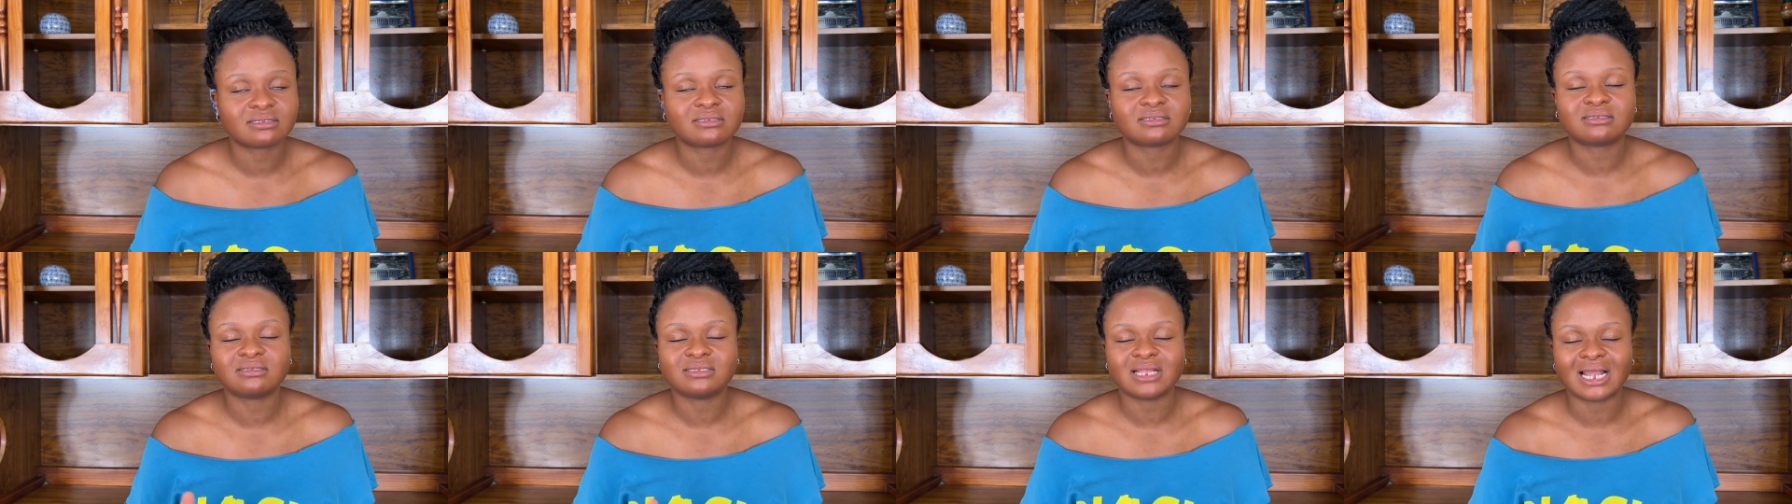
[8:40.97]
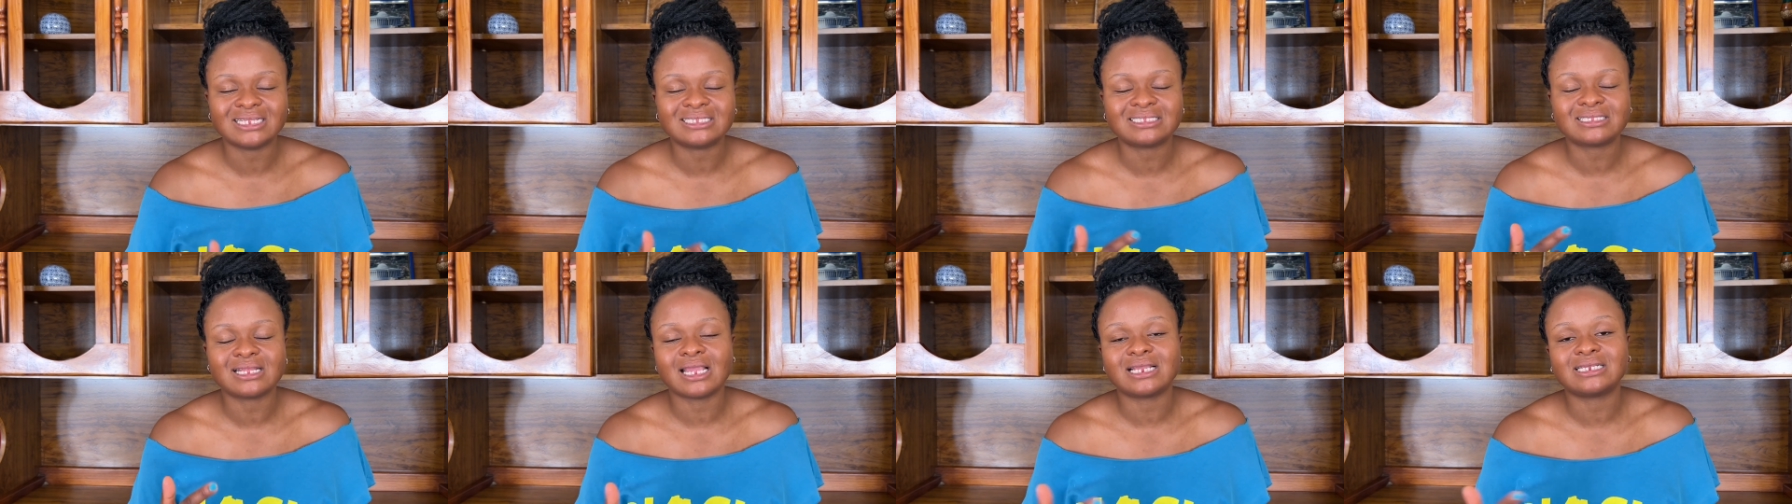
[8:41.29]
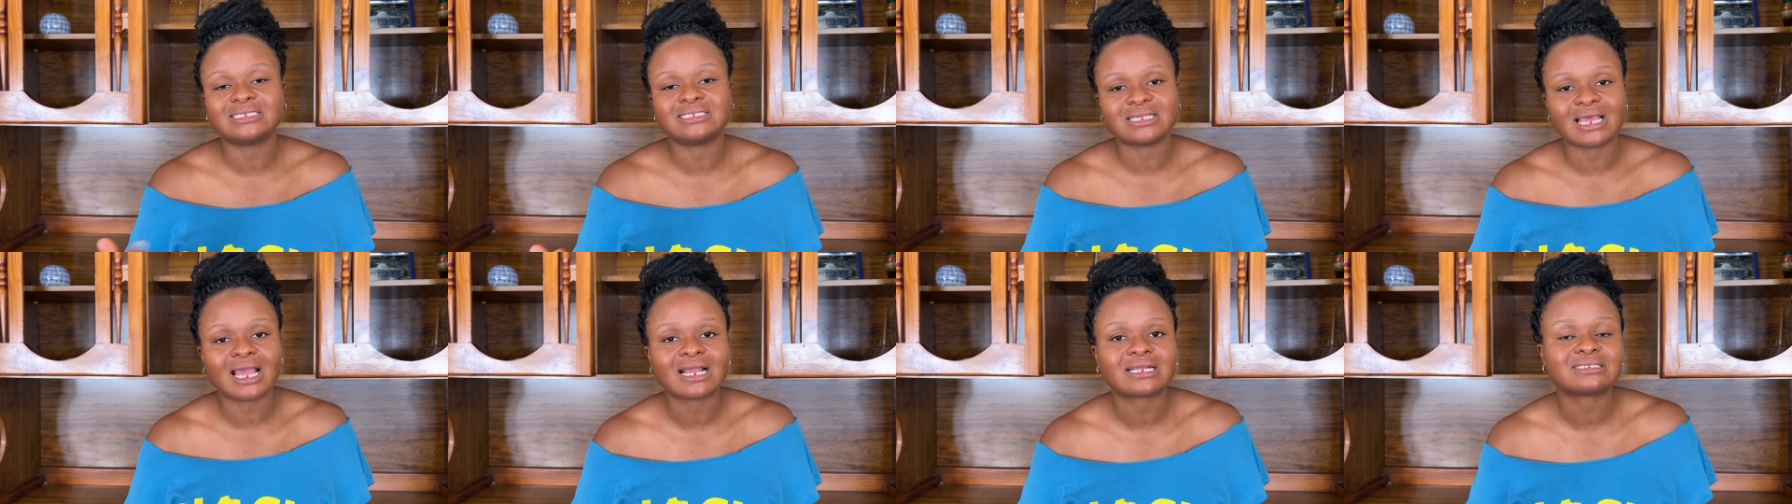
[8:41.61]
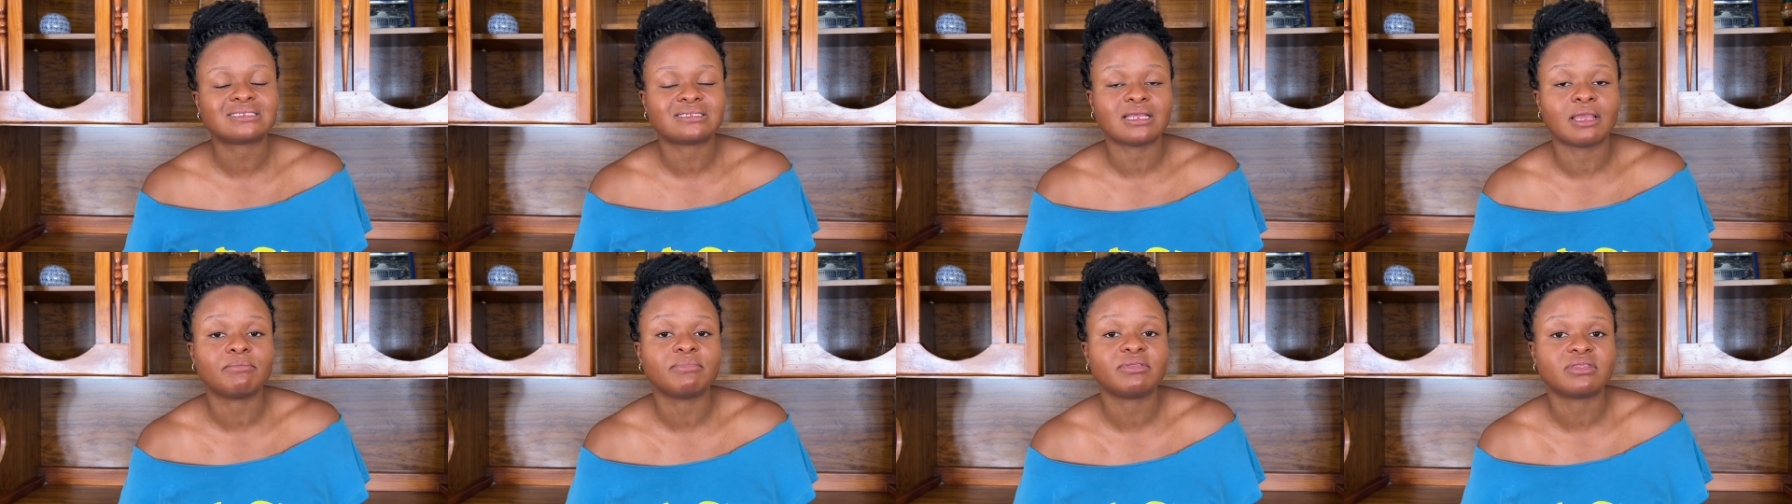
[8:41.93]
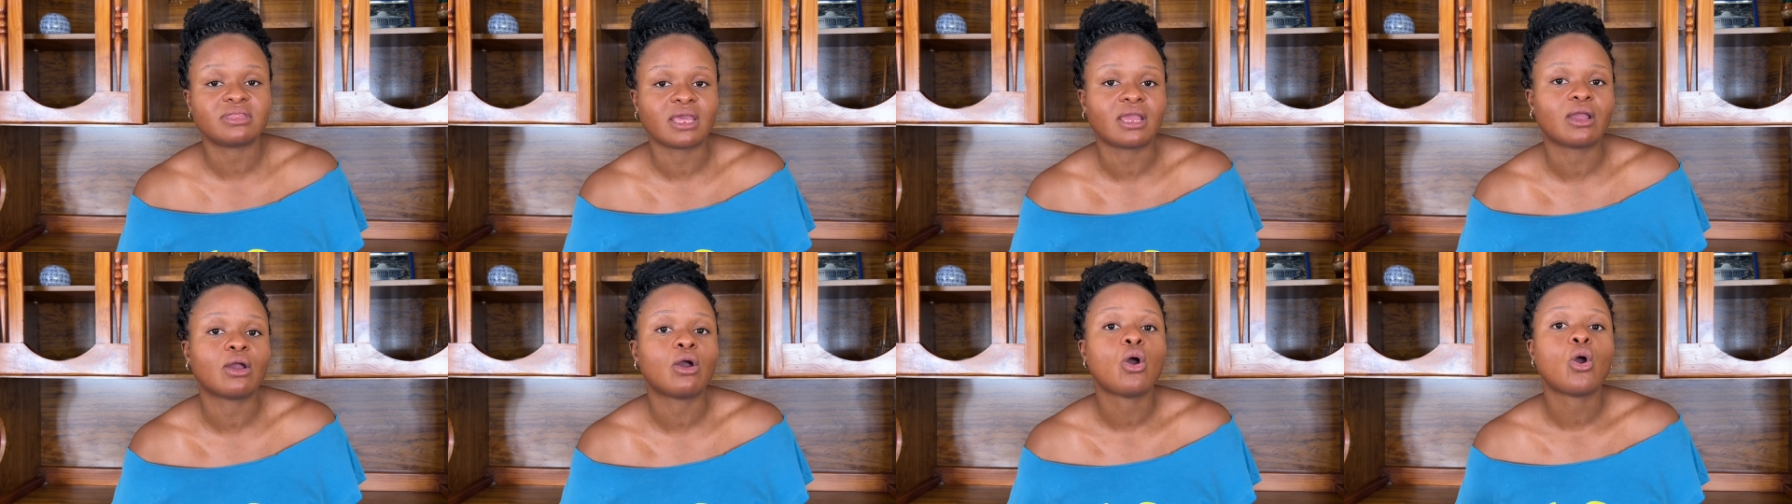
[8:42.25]
That's the exact same
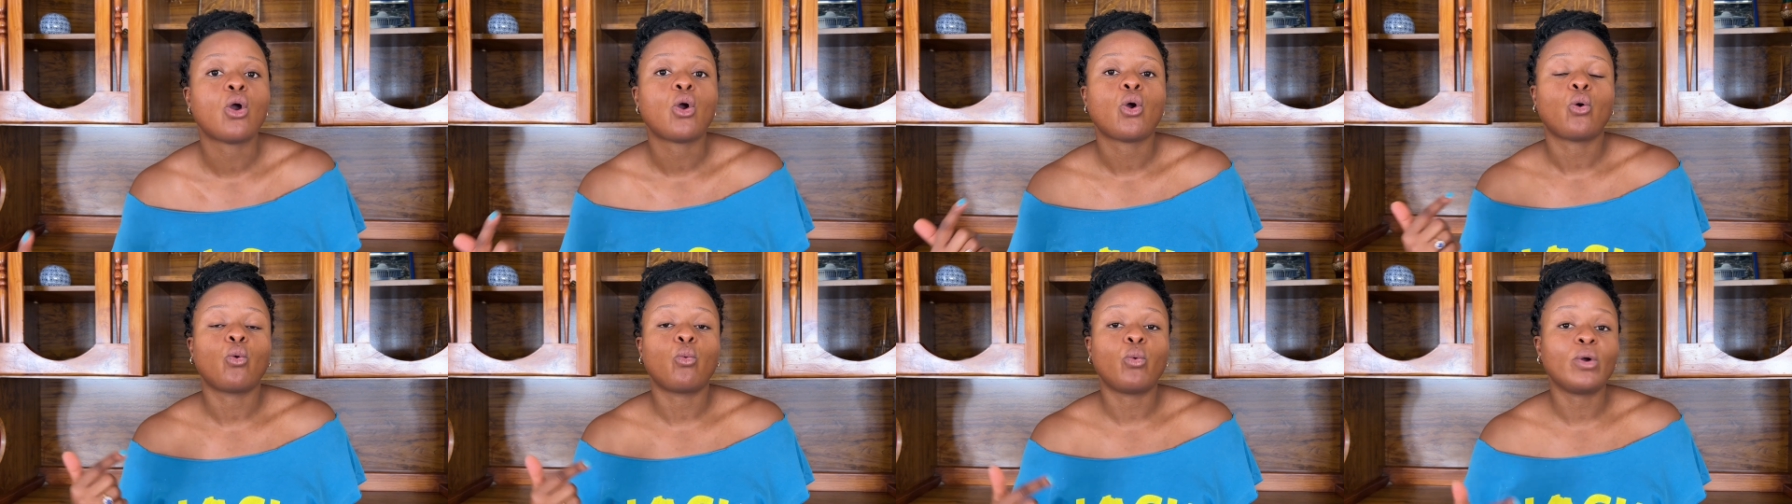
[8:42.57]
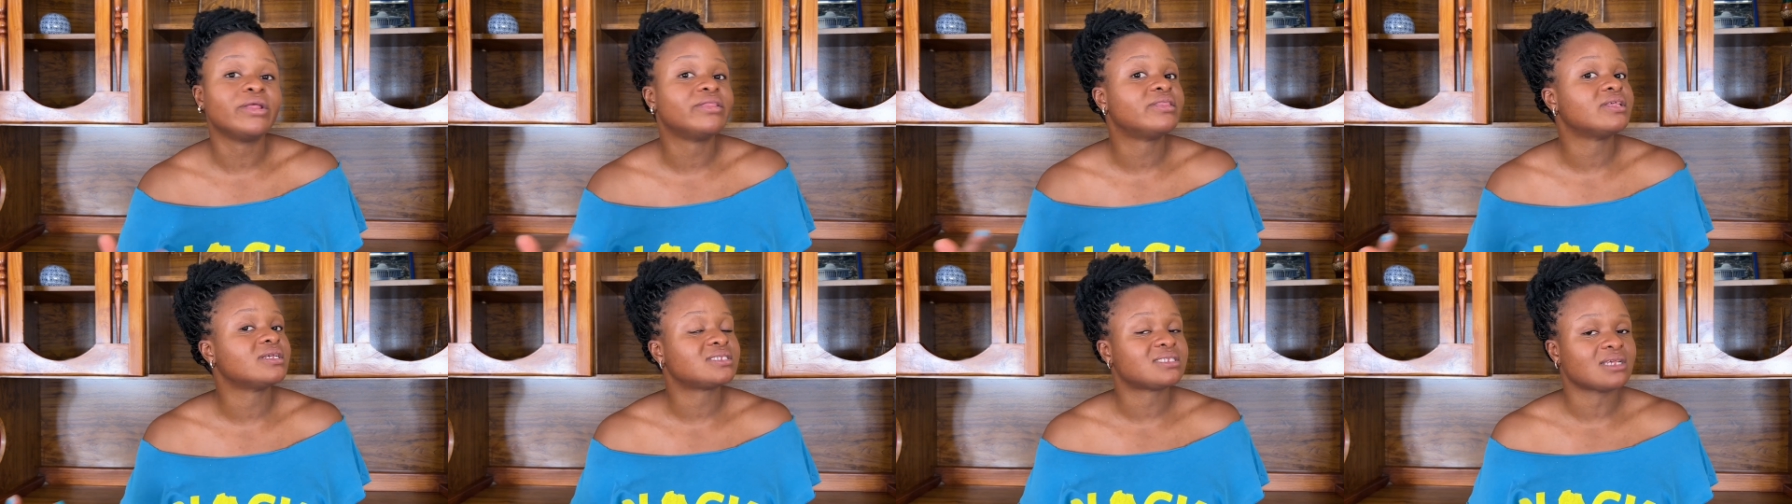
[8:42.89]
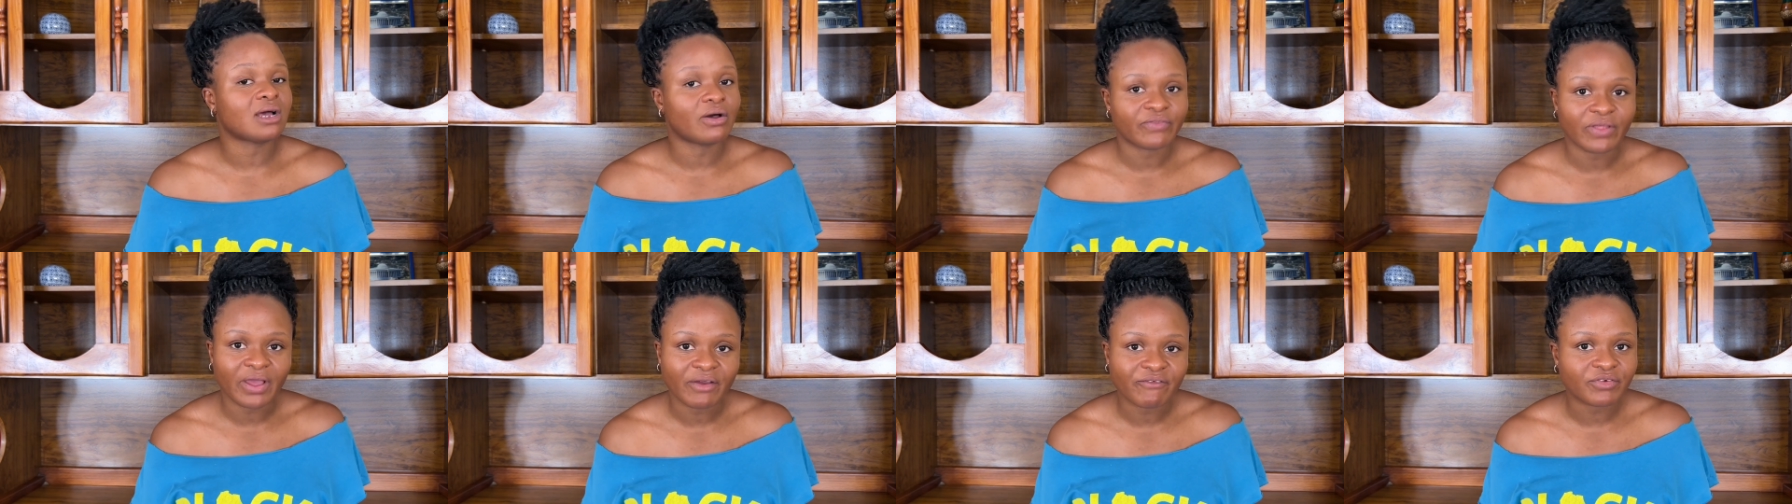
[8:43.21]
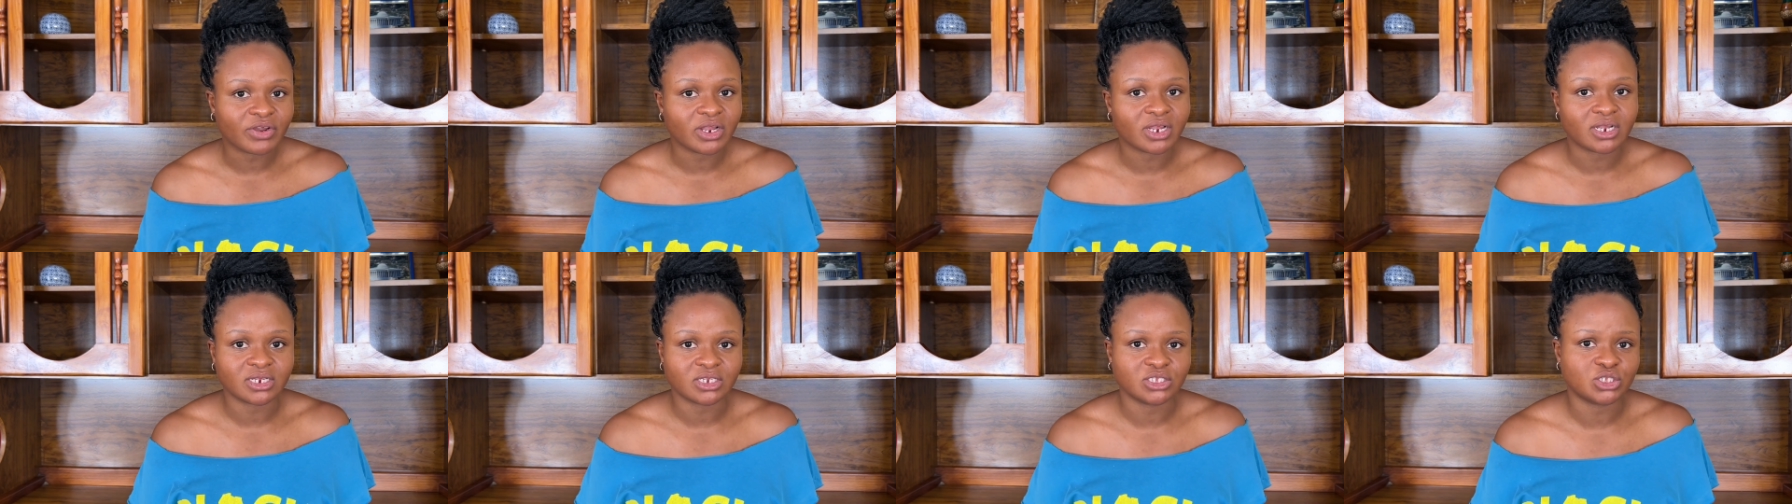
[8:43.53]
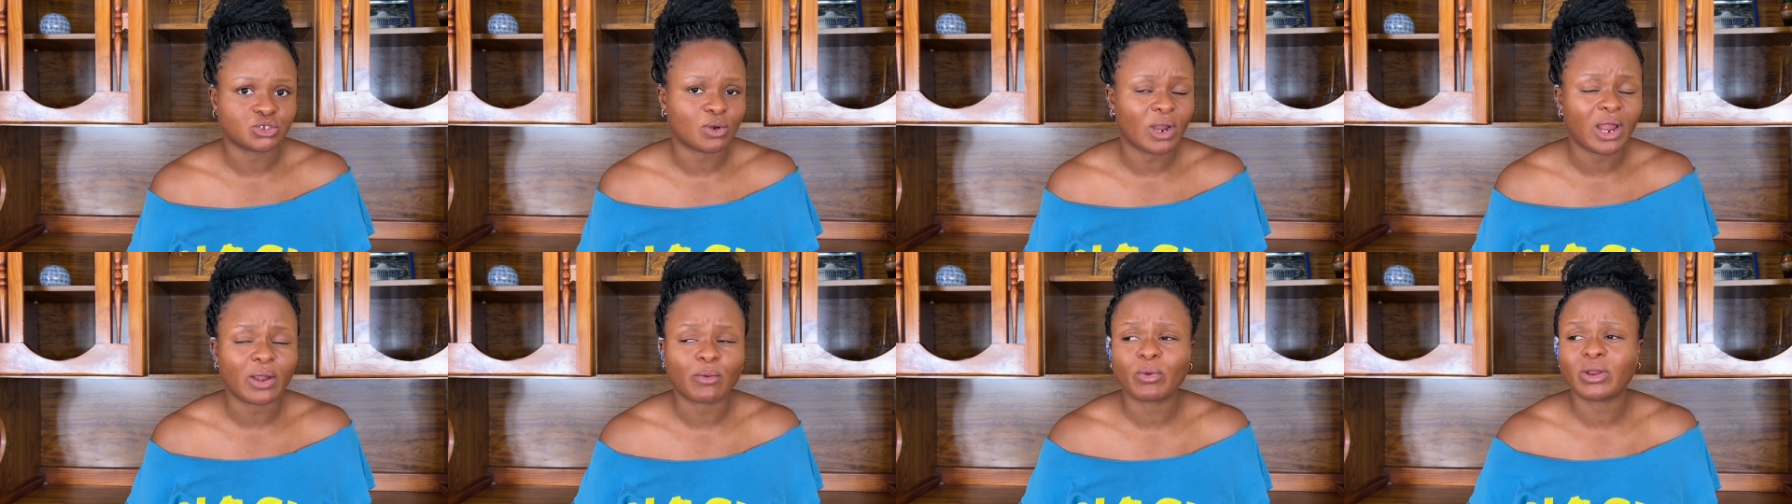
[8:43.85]
thing with South Africans, right?